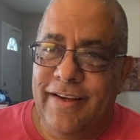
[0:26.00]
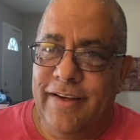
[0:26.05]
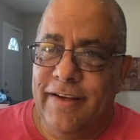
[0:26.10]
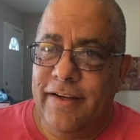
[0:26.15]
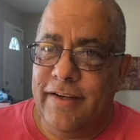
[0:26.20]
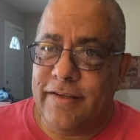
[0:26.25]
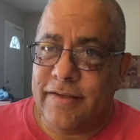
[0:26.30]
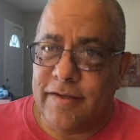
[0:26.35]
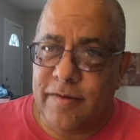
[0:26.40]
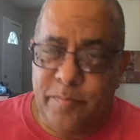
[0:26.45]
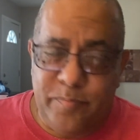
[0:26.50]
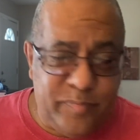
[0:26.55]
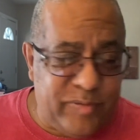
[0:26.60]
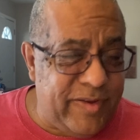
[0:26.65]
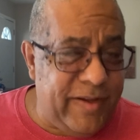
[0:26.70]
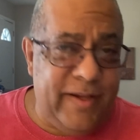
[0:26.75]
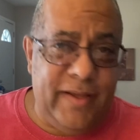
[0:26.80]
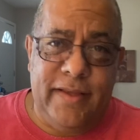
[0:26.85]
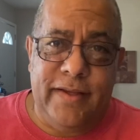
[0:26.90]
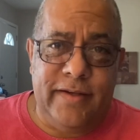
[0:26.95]
is
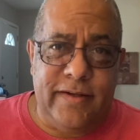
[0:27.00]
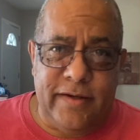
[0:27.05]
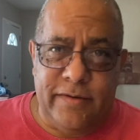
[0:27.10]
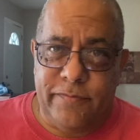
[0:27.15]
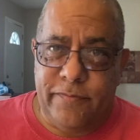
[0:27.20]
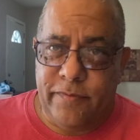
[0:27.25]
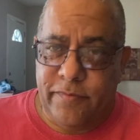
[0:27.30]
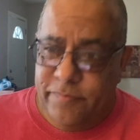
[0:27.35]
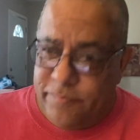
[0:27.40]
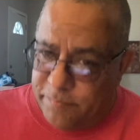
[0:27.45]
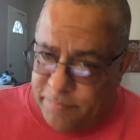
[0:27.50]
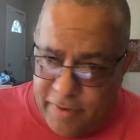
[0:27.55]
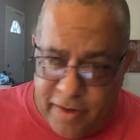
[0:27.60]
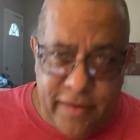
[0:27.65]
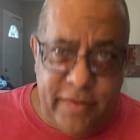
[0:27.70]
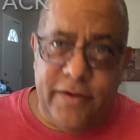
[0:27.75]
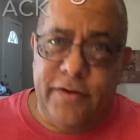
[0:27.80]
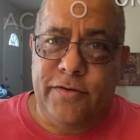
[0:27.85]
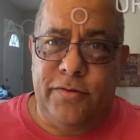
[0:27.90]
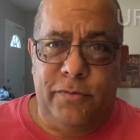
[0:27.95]
completely different from my
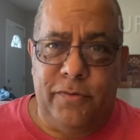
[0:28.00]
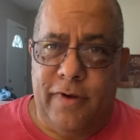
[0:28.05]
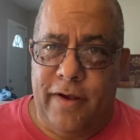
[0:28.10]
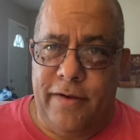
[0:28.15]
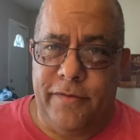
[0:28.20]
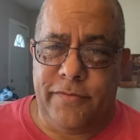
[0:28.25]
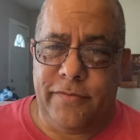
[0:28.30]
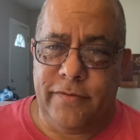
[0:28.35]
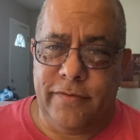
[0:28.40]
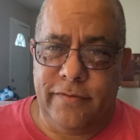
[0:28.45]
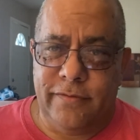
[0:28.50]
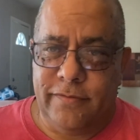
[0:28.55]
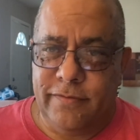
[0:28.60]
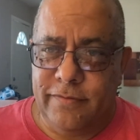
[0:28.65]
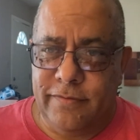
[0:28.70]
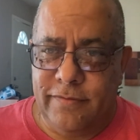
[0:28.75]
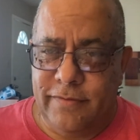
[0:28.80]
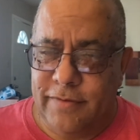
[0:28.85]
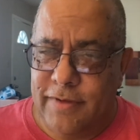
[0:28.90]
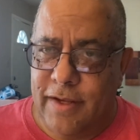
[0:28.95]
other two wives.
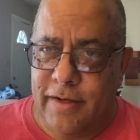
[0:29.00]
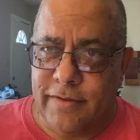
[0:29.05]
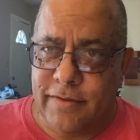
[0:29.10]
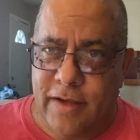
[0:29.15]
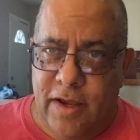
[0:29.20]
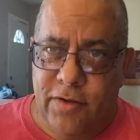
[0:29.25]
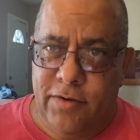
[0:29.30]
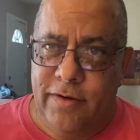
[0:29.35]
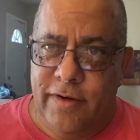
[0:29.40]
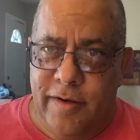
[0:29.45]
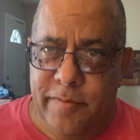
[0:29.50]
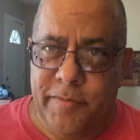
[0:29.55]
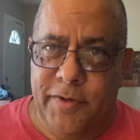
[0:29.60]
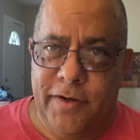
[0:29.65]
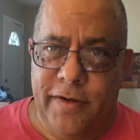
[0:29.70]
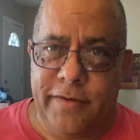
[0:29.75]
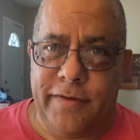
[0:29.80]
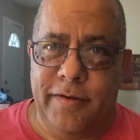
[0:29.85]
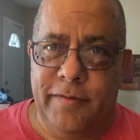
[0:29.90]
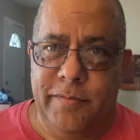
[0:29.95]
Not down on them or
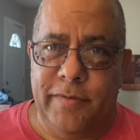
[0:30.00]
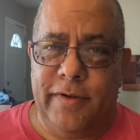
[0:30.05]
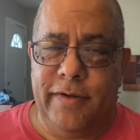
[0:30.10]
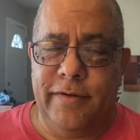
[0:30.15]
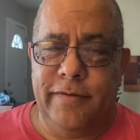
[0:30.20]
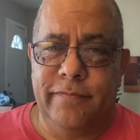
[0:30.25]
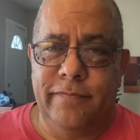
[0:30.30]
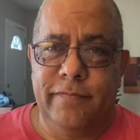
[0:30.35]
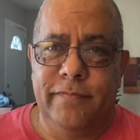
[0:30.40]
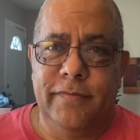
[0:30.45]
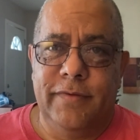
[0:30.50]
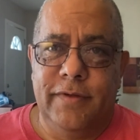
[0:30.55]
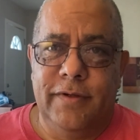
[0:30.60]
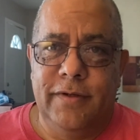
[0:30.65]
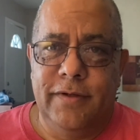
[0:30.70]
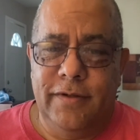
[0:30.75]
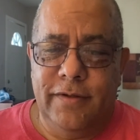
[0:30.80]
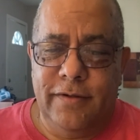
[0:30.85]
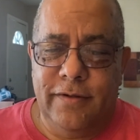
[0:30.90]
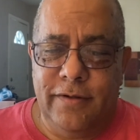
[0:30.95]
nothing, but
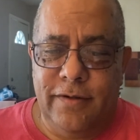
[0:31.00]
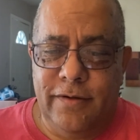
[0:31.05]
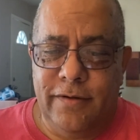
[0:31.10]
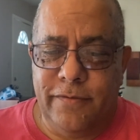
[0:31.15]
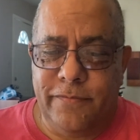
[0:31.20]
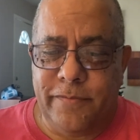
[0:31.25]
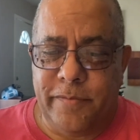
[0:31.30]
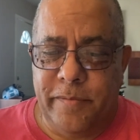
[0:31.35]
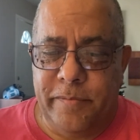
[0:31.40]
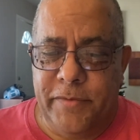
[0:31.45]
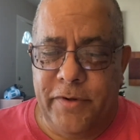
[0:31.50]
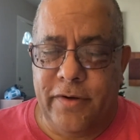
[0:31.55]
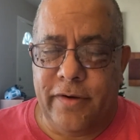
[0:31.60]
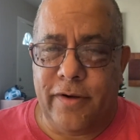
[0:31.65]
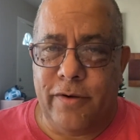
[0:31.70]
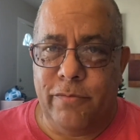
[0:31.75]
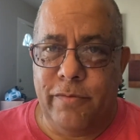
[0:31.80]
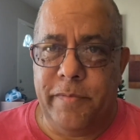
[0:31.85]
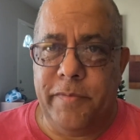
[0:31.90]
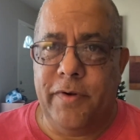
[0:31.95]
or from
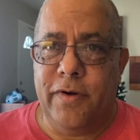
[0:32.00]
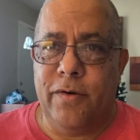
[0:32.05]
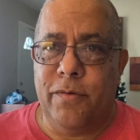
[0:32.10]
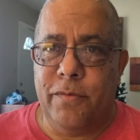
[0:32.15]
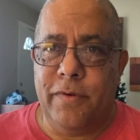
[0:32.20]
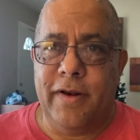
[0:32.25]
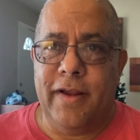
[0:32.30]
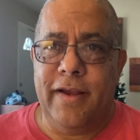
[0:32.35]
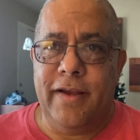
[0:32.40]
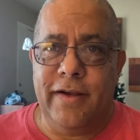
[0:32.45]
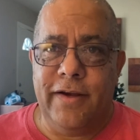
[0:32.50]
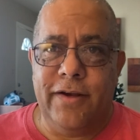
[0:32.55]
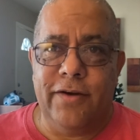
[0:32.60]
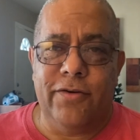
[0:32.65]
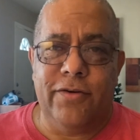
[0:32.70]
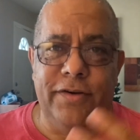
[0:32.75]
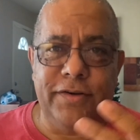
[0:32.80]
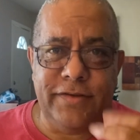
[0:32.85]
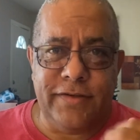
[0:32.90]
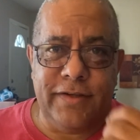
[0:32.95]
American women, or what I
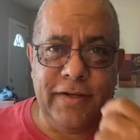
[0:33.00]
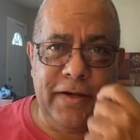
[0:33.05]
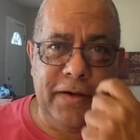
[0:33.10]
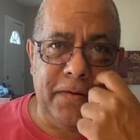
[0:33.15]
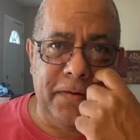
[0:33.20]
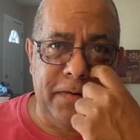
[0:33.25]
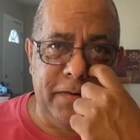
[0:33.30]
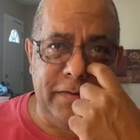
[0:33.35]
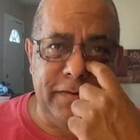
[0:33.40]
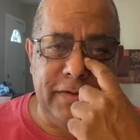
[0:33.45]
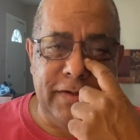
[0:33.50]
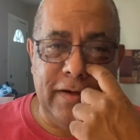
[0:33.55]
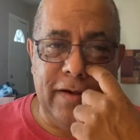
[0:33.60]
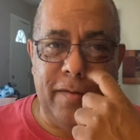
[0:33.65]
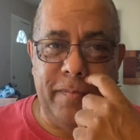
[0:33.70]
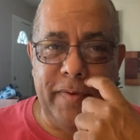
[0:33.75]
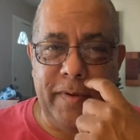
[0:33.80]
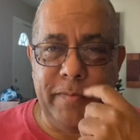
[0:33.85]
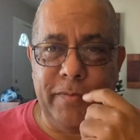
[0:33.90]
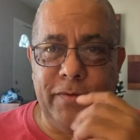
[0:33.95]
hear or see how
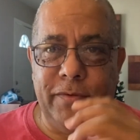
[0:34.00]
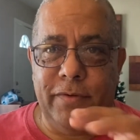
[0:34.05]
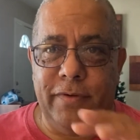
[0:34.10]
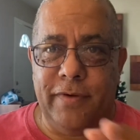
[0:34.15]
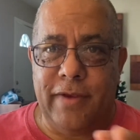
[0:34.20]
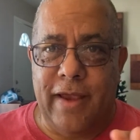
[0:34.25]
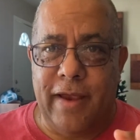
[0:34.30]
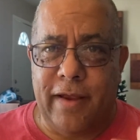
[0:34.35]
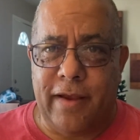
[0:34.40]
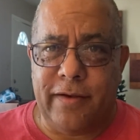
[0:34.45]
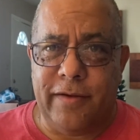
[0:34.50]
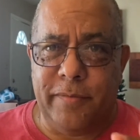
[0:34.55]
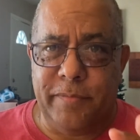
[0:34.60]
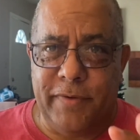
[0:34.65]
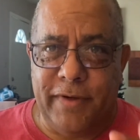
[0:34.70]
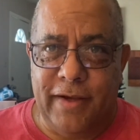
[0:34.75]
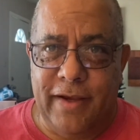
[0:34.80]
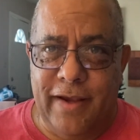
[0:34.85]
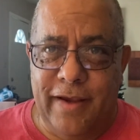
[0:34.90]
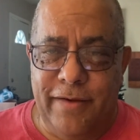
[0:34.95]
people act and
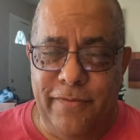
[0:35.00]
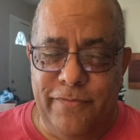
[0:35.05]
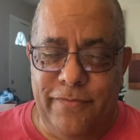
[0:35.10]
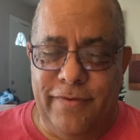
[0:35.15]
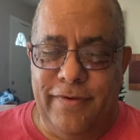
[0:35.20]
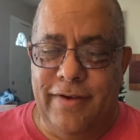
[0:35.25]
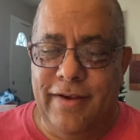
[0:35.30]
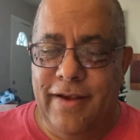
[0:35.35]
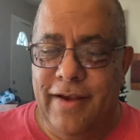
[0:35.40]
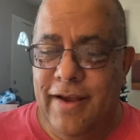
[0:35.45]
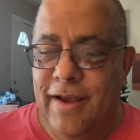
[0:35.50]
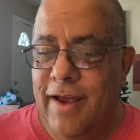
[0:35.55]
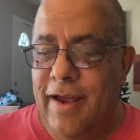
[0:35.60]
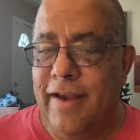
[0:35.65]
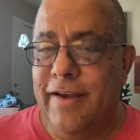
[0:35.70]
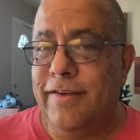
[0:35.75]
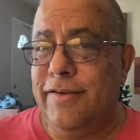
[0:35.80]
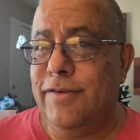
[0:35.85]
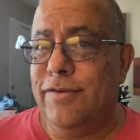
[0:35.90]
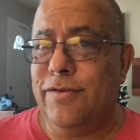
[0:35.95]
behave. I
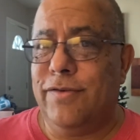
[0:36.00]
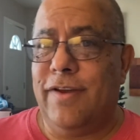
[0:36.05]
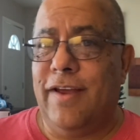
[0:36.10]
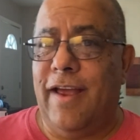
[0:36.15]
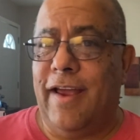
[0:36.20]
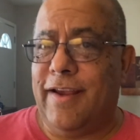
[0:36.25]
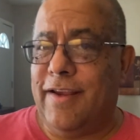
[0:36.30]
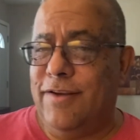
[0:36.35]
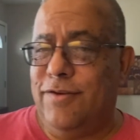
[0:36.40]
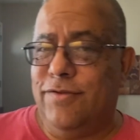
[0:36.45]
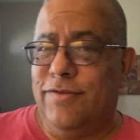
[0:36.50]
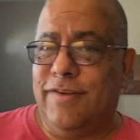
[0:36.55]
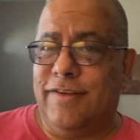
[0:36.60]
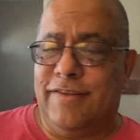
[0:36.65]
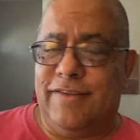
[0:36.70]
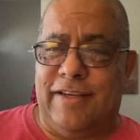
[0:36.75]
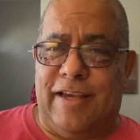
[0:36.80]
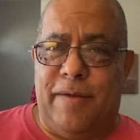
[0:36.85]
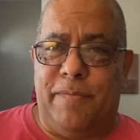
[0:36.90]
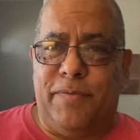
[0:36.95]
could use
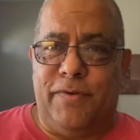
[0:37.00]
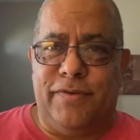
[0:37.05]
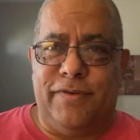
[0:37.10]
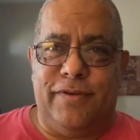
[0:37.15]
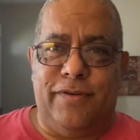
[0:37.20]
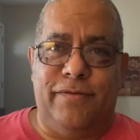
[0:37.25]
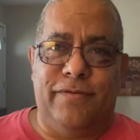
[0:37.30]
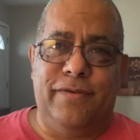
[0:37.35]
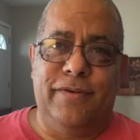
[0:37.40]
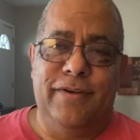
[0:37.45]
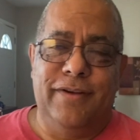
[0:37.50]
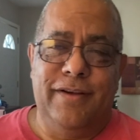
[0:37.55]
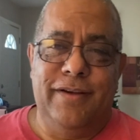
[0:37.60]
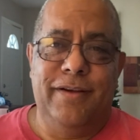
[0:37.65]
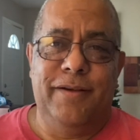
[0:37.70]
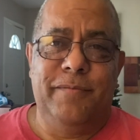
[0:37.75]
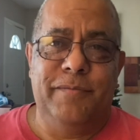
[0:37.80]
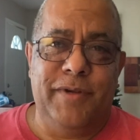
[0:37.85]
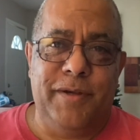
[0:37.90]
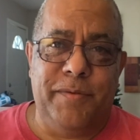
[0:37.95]
examples of
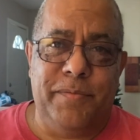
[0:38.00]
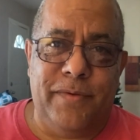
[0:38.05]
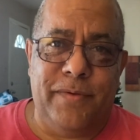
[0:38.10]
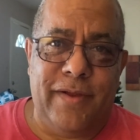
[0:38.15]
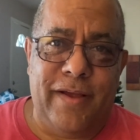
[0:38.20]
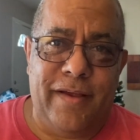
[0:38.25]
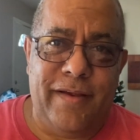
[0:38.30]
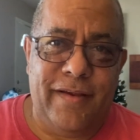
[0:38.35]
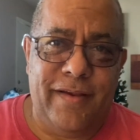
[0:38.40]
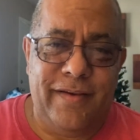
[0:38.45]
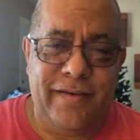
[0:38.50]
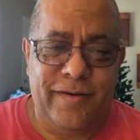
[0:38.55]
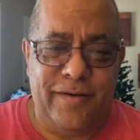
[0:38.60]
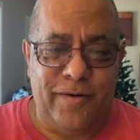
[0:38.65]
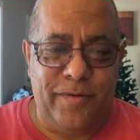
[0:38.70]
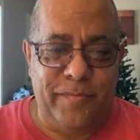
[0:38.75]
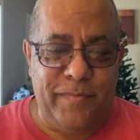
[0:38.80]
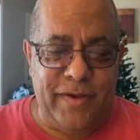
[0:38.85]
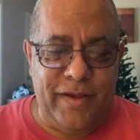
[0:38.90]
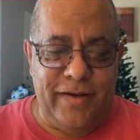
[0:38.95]
people I, you know,
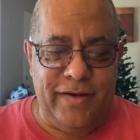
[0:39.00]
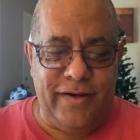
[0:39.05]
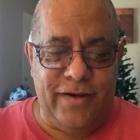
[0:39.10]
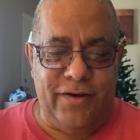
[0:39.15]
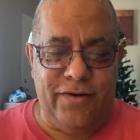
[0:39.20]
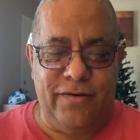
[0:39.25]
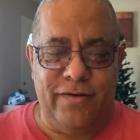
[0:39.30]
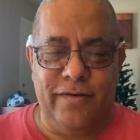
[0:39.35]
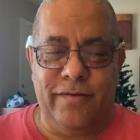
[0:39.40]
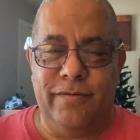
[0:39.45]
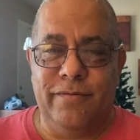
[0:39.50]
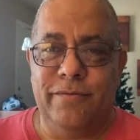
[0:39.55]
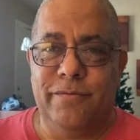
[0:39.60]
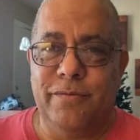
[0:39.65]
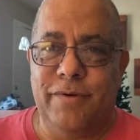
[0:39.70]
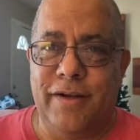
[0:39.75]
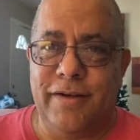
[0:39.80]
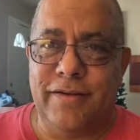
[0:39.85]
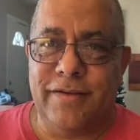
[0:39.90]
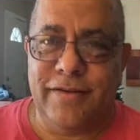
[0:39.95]
met here and
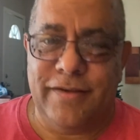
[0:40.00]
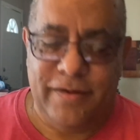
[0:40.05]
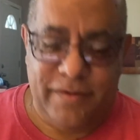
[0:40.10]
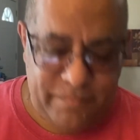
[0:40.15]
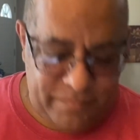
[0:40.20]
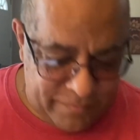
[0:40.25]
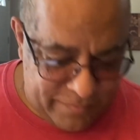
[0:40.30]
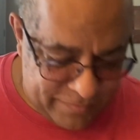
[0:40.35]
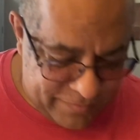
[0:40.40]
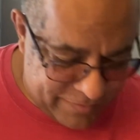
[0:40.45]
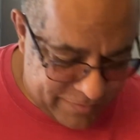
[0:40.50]
watched them,